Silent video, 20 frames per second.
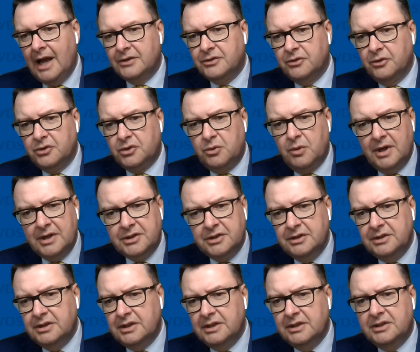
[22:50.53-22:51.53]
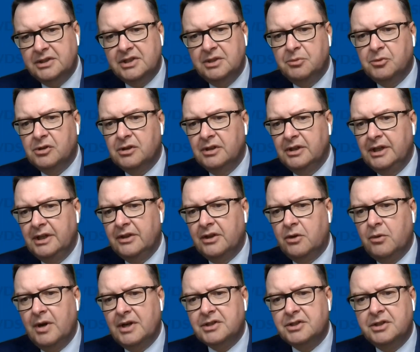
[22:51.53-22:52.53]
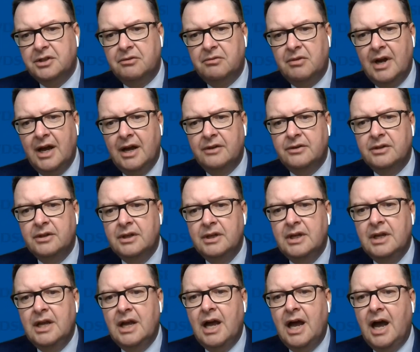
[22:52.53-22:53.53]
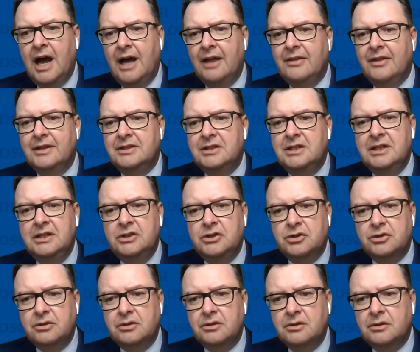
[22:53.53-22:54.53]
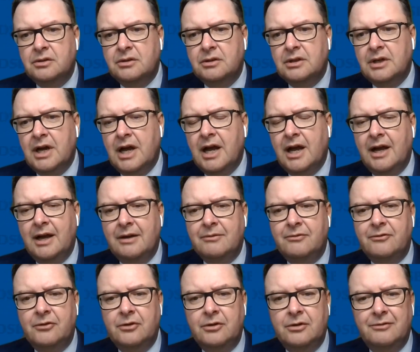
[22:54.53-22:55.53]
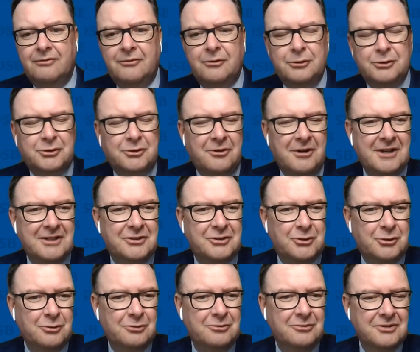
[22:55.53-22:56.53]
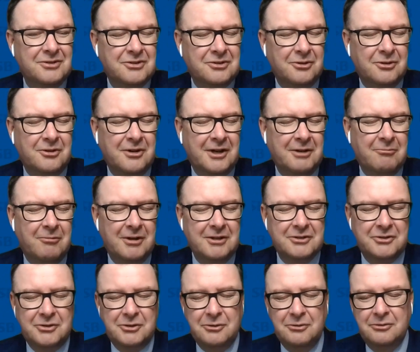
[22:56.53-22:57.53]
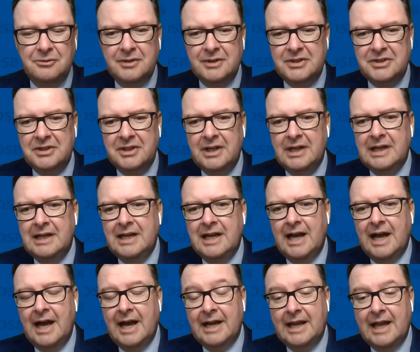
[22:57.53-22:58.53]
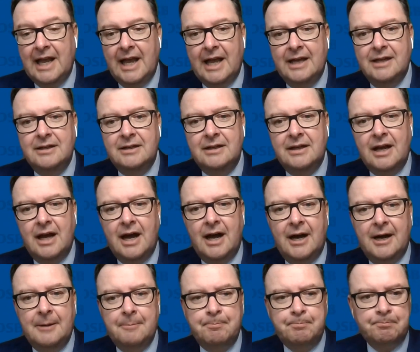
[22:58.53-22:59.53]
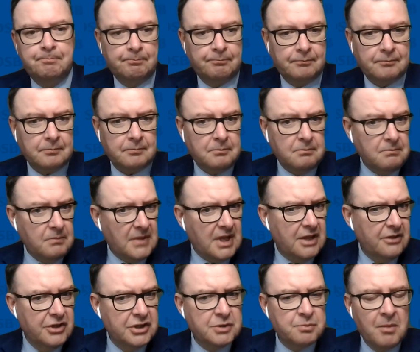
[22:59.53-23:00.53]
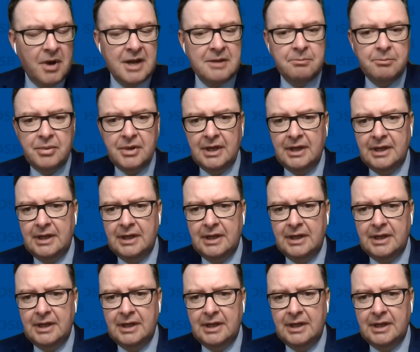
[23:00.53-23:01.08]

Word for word: ask those questions. And similarly, the question around the teacher for first grade students or grade one students, again, um, this might